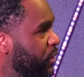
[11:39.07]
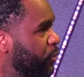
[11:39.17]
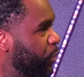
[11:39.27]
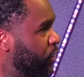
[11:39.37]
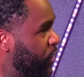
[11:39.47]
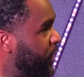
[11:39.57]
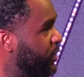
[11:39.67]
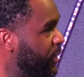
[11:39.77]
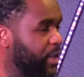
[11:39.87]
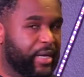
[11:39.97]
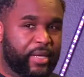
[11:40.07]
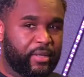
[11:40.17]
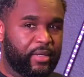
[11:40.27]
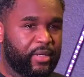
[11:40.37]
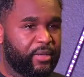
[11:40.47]
of projecting that
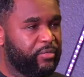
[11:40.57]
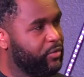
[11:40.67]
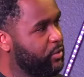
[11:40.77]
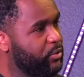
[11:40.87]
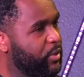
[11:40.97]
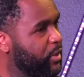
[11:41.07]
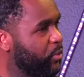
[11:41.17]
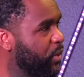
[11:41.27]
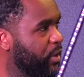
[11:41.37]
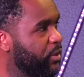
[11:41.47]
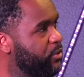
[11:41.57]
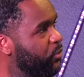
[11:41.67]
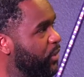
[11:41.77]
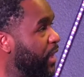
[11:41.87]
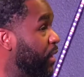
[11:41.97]
kind of love to anyone else
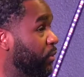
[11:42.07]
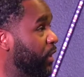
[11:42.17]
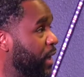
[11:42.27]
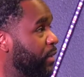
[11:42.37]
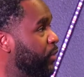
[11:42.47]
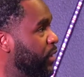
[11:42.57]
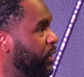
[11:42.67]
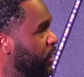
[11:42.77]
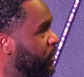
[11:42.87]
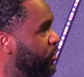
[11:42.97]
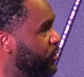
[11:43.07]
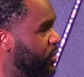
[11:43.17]
without God being in you.